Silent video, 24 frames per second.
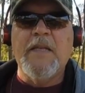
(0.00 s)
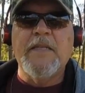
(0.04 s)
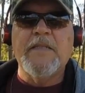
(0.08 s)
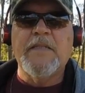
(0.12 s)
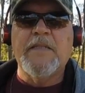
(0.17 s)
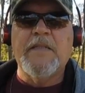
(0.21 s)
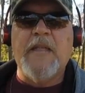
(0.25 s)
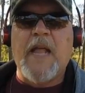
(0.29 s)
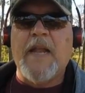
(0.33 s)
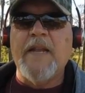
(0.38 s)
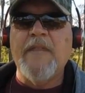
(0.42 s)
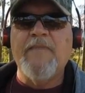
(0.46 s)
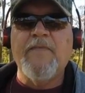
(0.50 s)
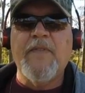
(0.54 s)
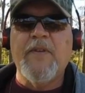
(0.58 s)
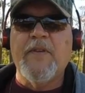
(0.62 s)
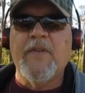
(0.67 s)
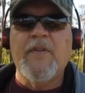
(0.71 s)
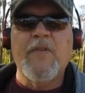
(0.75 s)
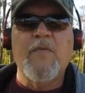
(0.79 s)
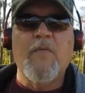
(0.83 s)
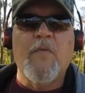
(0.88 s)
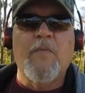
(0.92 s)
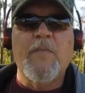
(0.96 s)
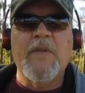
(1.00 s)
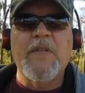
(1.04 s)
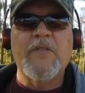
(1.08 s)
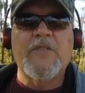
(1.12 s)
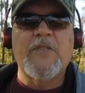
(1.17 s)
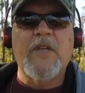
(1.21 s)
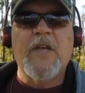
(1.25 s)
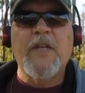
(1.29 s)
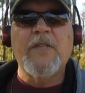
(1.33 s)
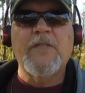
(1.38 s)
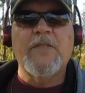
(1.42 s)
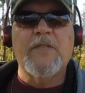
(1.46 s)
He said, I didn't figure you want me to
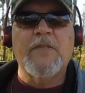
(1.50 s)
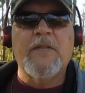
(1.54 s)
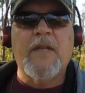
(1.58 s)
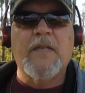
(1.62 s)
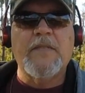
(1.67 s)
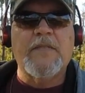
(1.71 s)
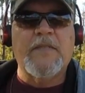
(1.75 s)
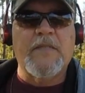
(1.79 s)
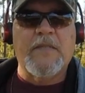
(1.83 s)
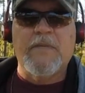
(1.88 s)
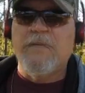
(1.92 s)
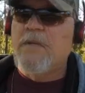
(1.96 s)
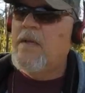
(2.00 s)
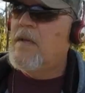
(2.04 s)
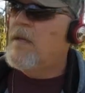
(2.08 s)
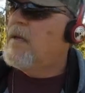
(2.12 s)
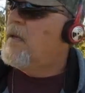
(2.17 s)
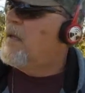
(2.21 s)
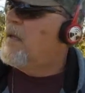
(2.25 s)
change it. And I said,